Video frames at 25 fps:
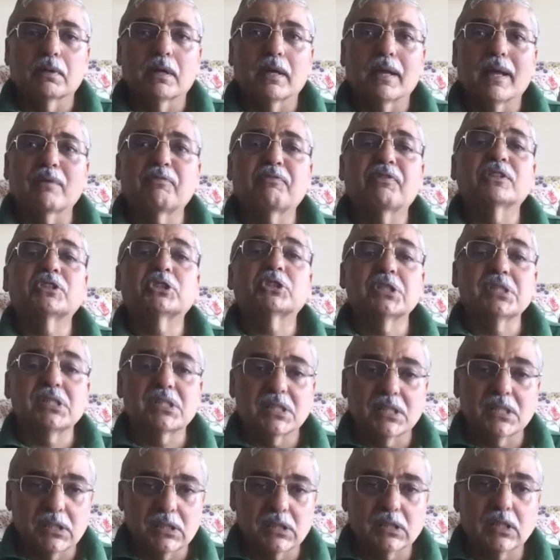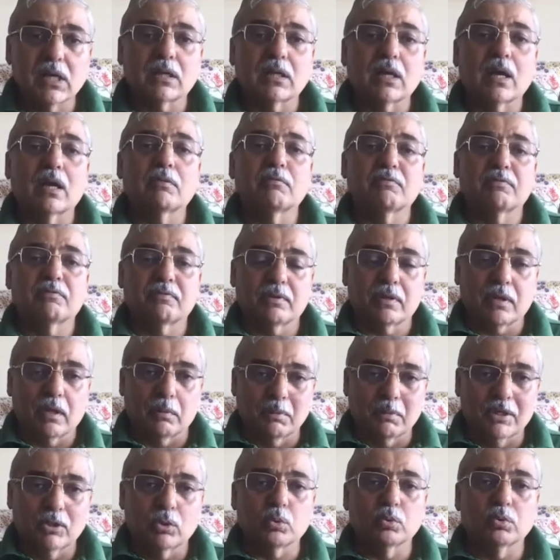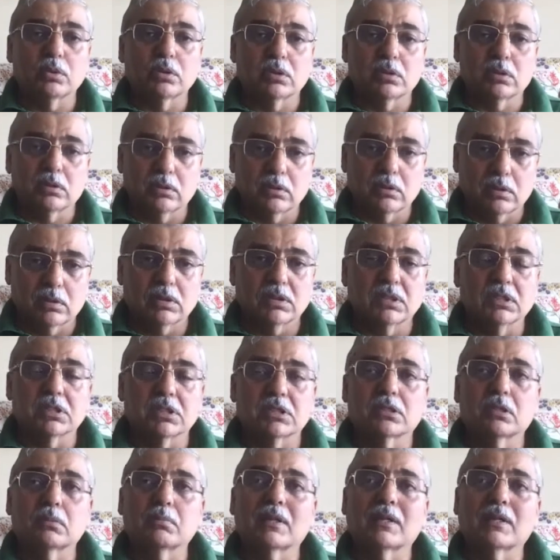efficiencies that have come into the system,